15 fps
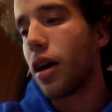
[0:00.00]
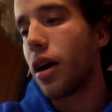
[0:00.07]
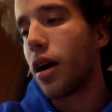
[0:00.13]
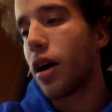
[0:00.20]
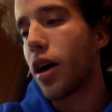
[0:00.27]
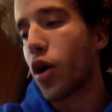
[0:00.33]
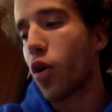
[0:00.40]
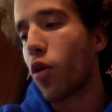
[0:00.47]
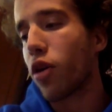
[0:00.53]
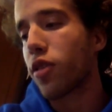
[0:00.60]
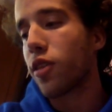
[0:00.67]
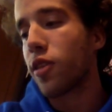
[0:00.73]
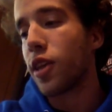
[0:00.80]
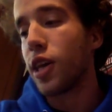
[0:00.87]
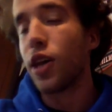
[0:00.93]

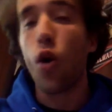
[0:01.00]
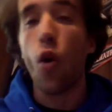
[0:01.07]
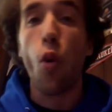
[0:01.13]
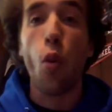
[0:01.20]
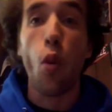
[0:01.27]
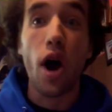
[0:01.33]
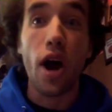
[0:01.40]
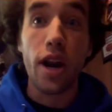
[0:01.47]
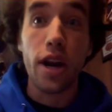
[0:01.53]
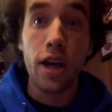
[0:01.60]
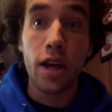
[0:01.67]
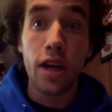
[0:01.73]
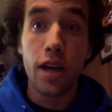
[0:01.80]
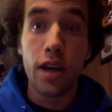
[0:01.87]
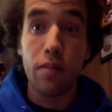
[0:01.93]
Quantity
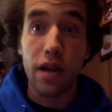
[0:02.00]
1,